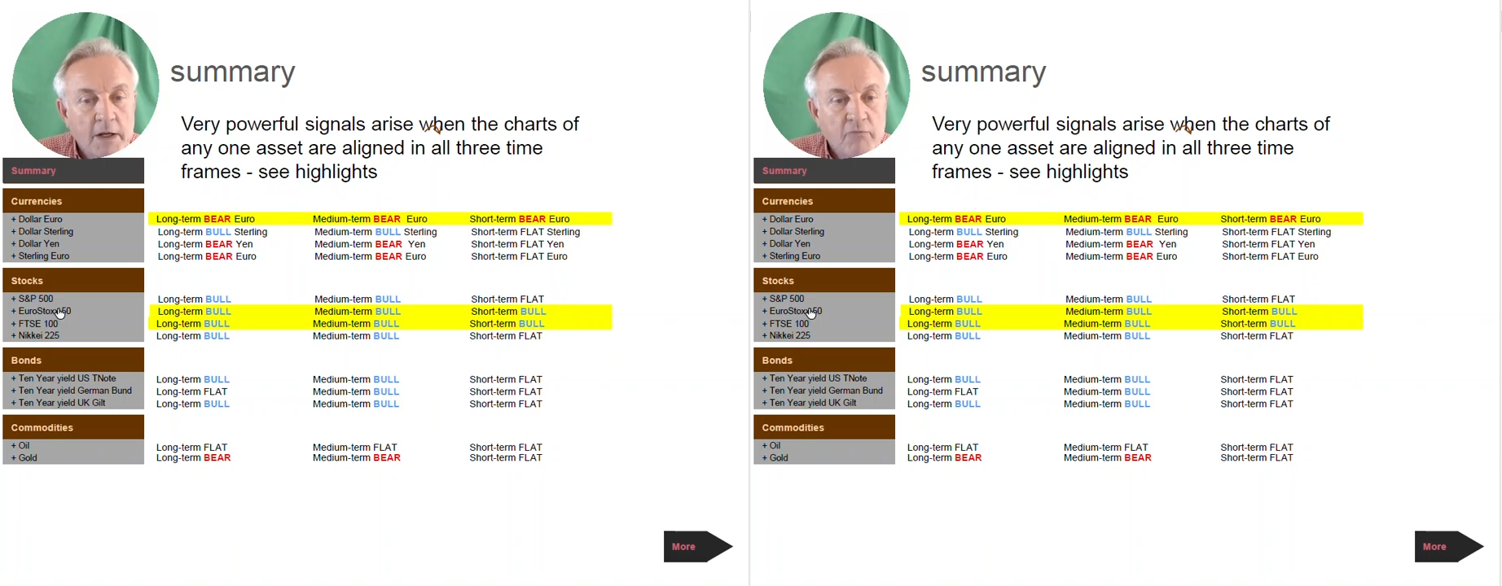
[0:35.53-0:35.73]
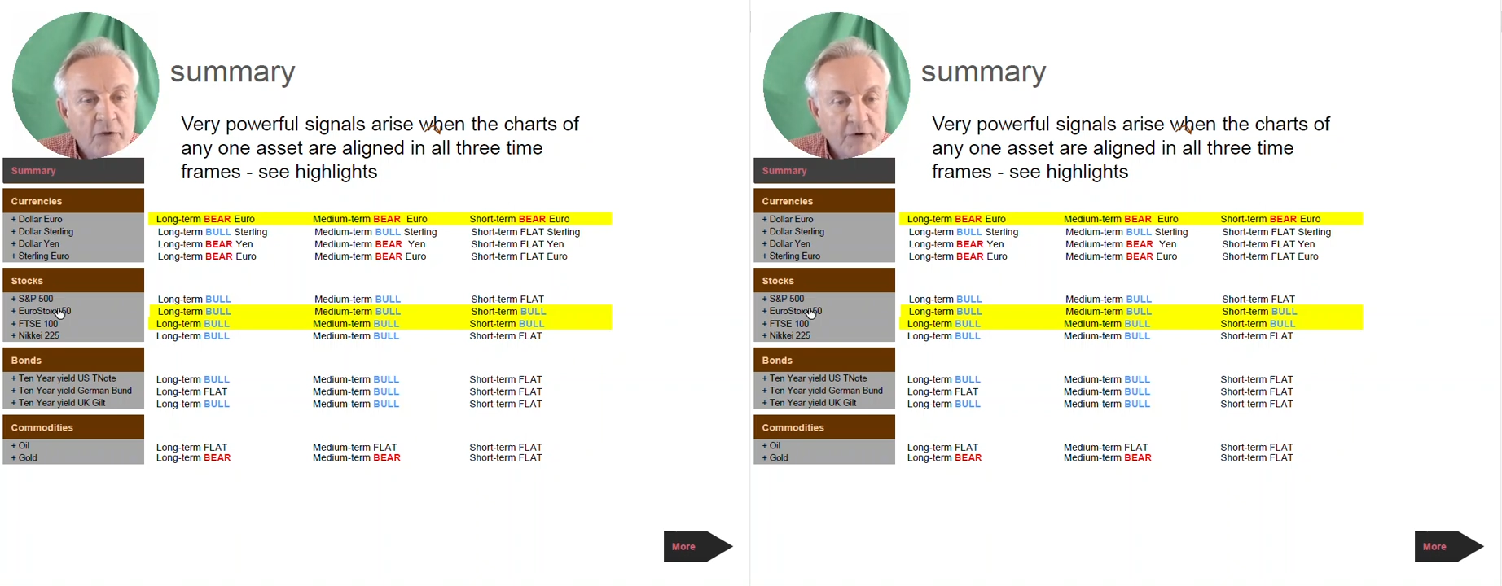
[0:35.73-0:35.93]

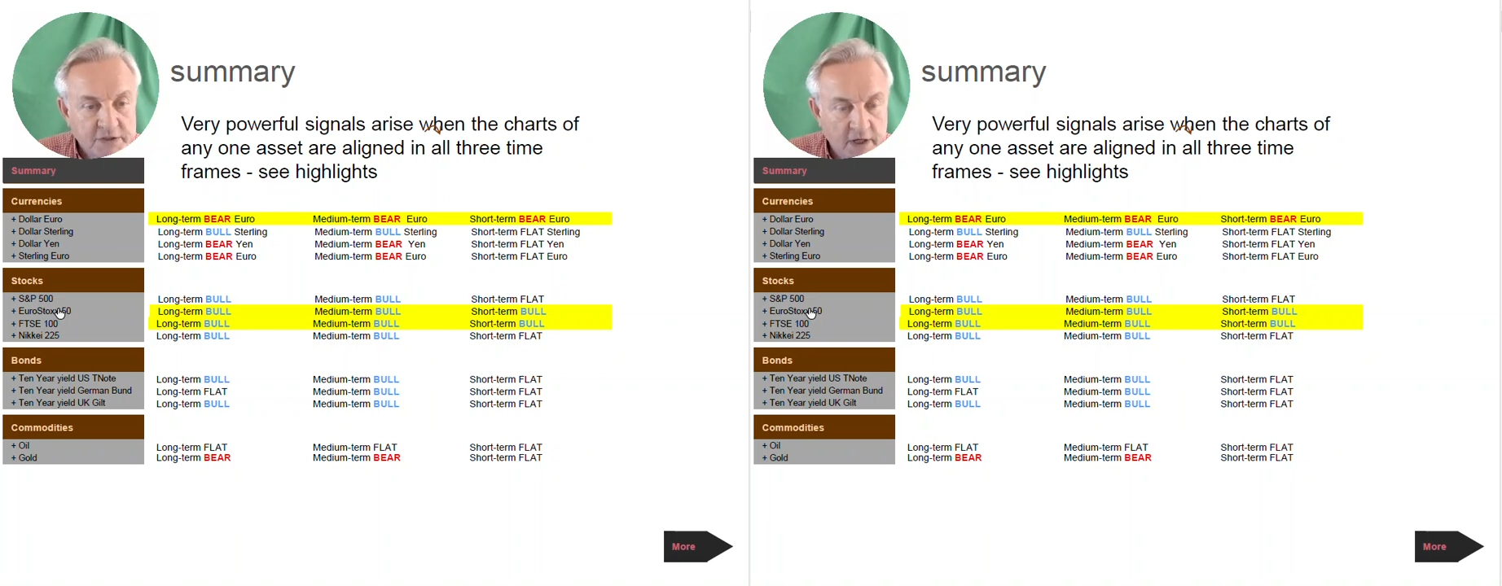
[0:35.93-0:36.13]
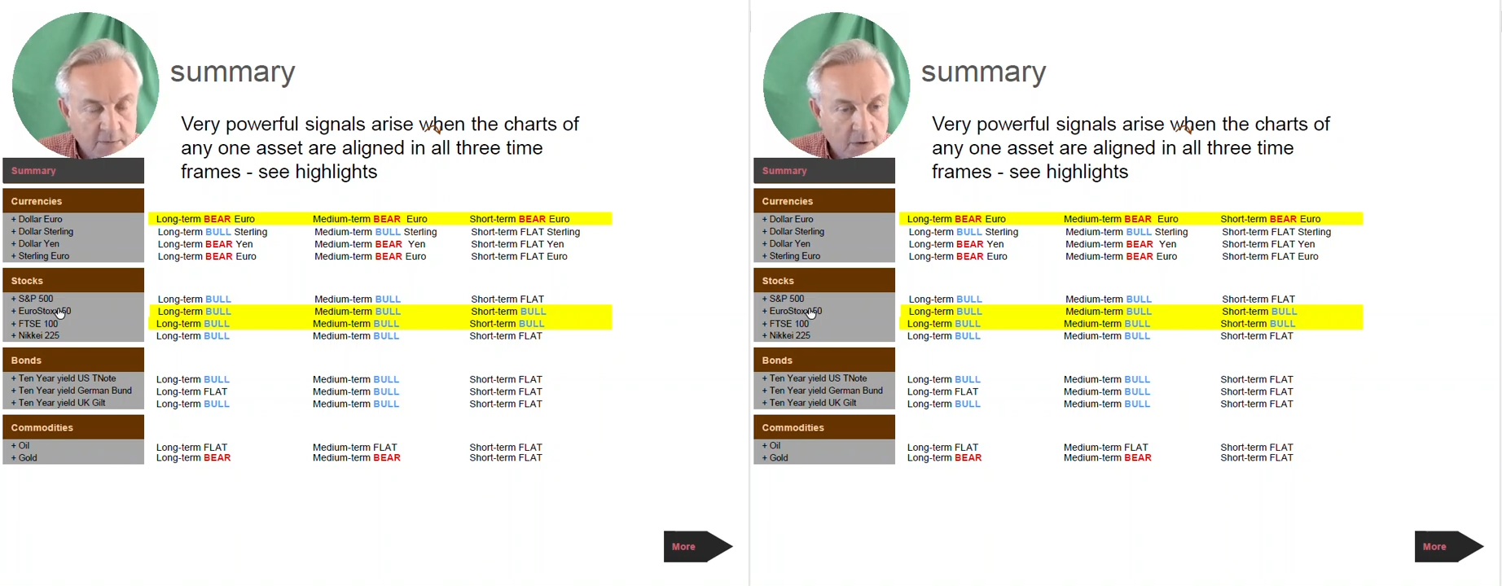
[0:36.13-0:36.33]
rather
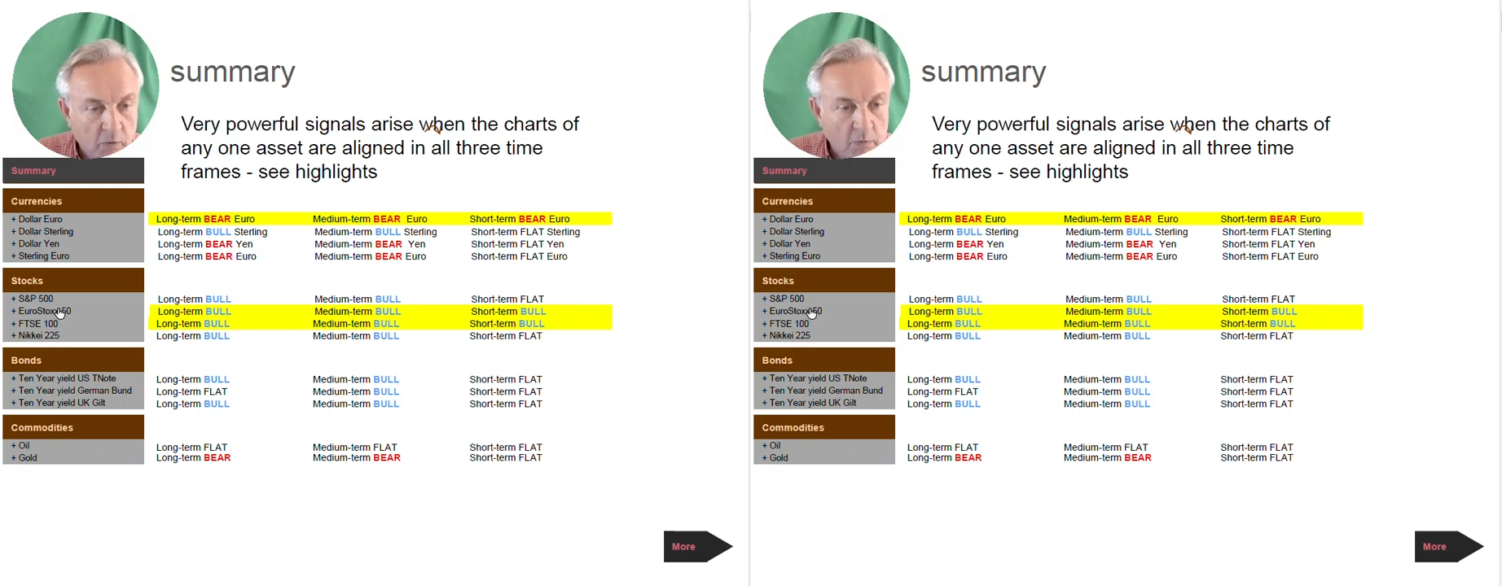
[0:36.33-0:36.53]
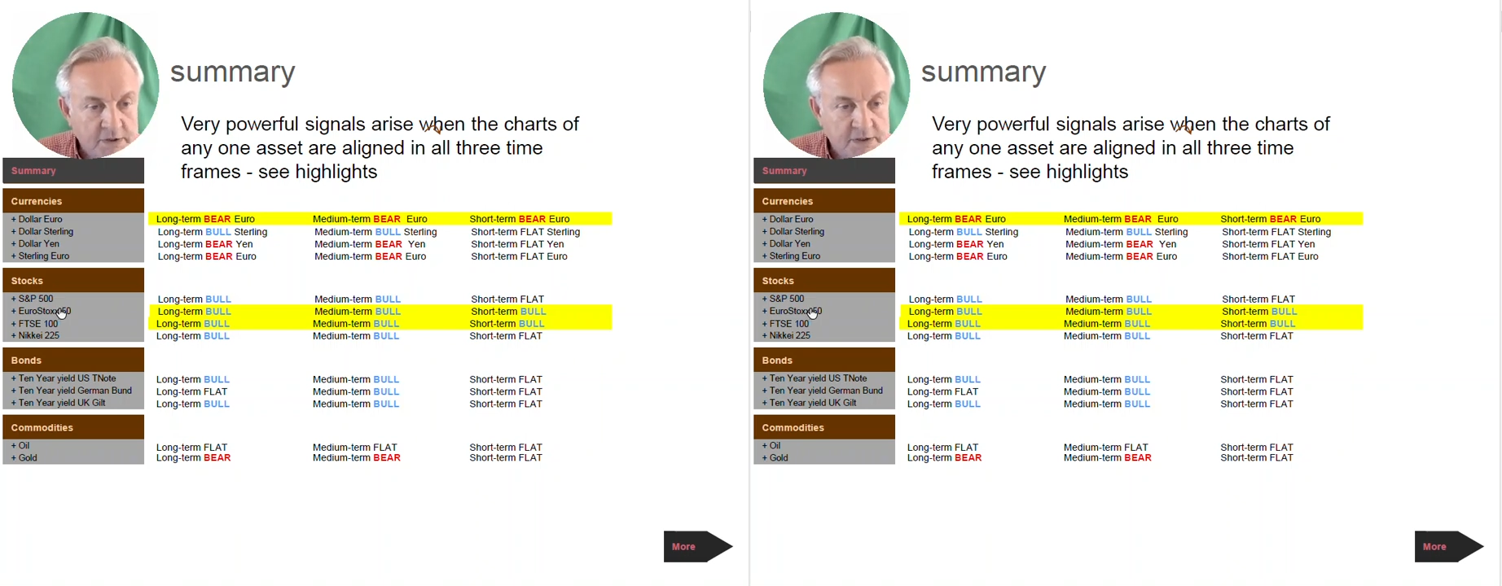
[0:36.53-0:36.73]
excited by
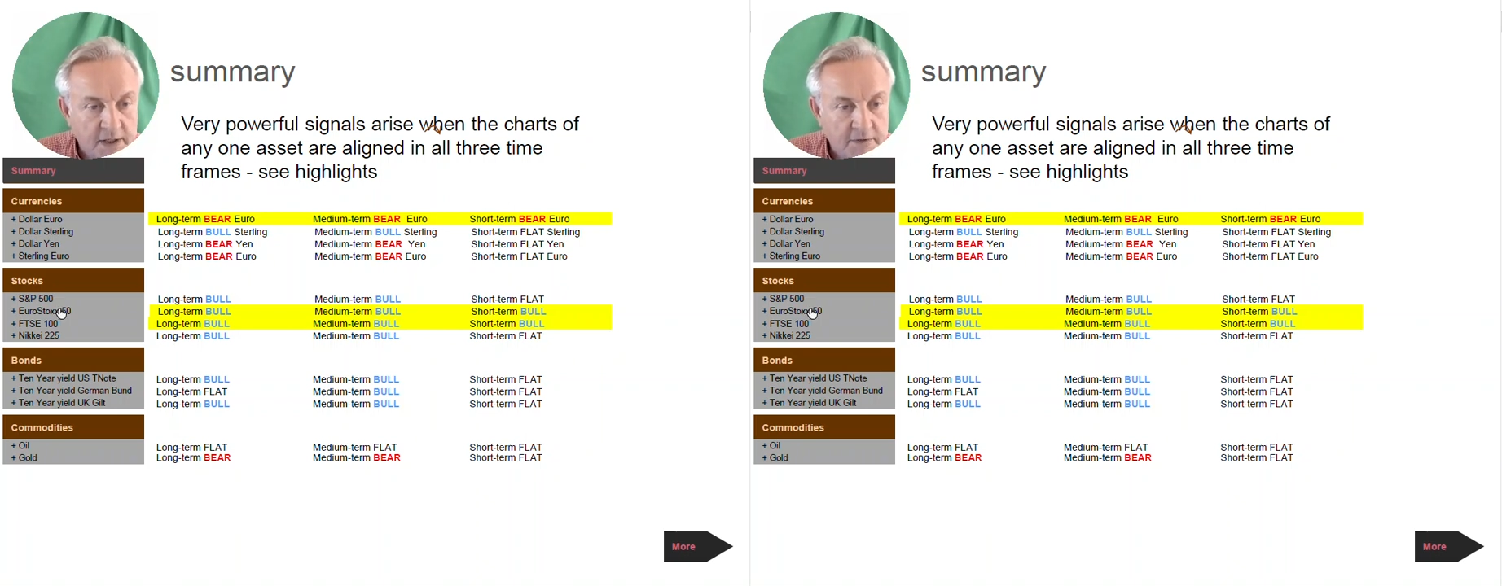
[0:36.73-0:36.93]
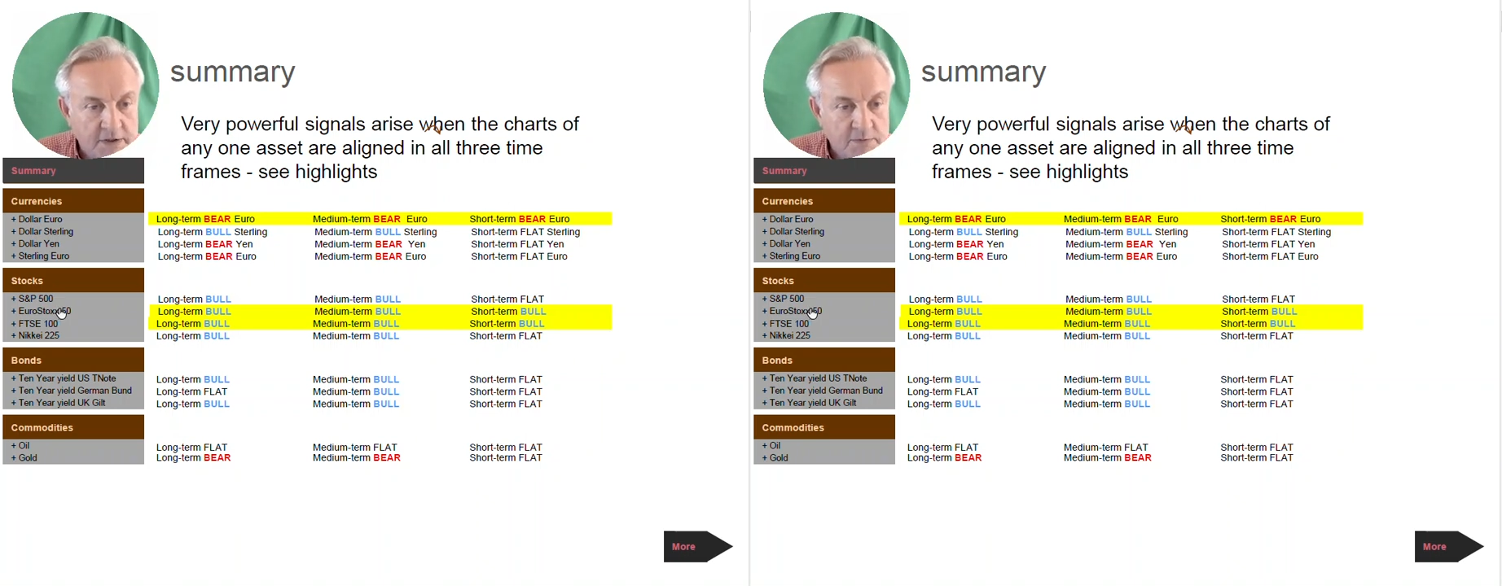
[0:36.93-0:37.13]
what we're
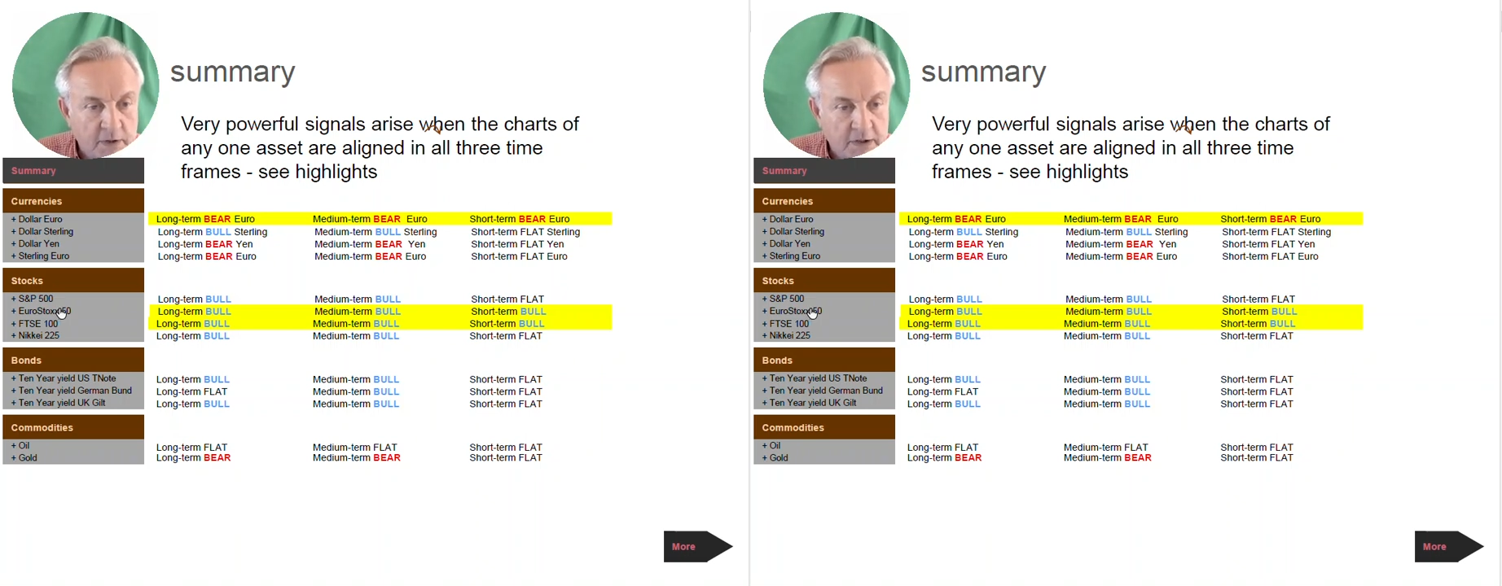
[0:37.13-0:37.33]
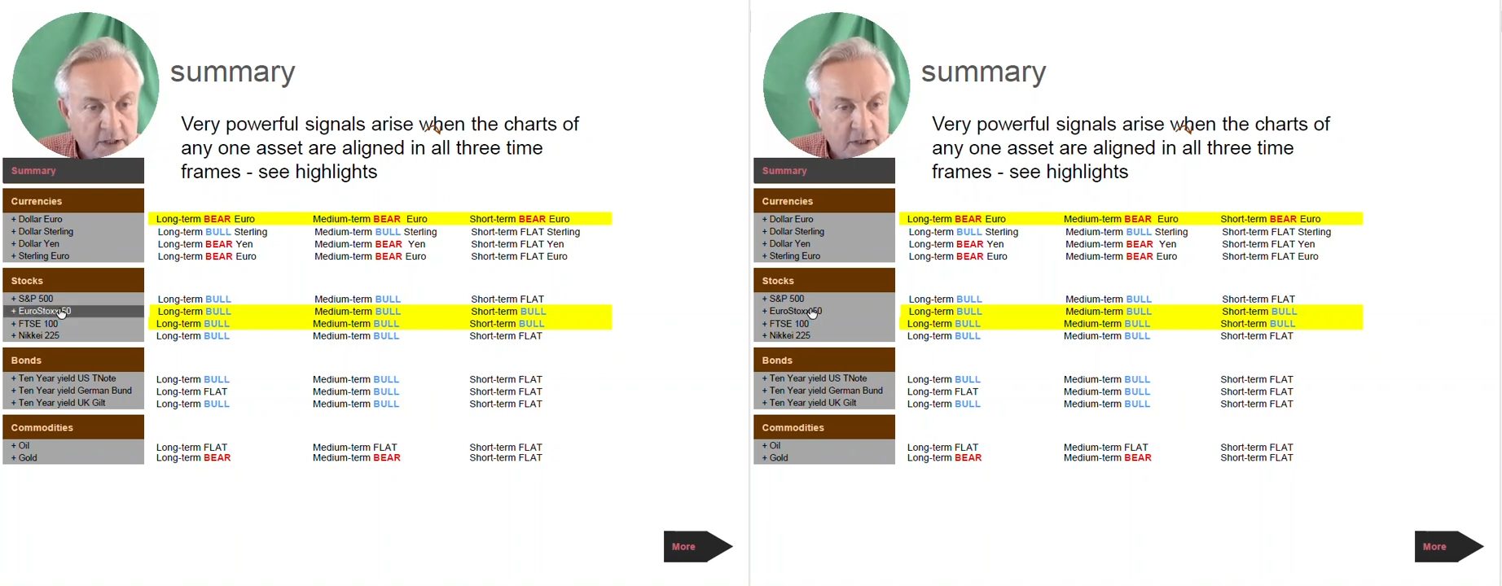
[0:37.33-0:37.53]
seeing this
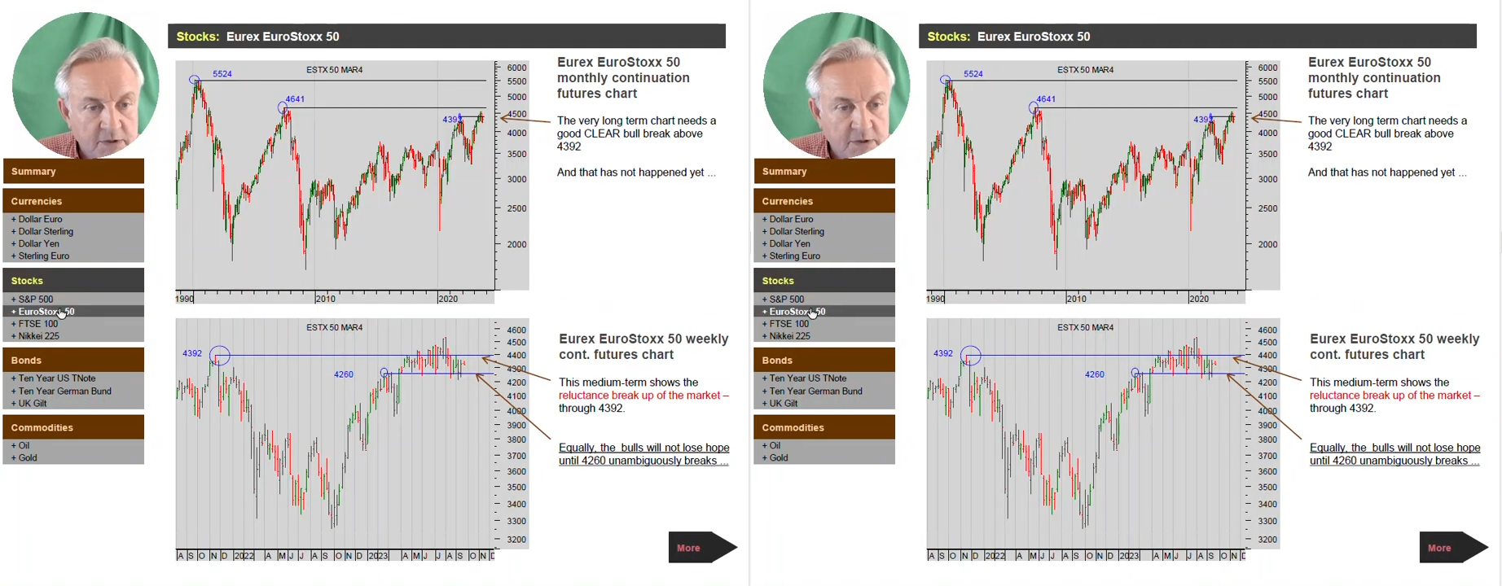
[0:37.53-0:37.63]
week.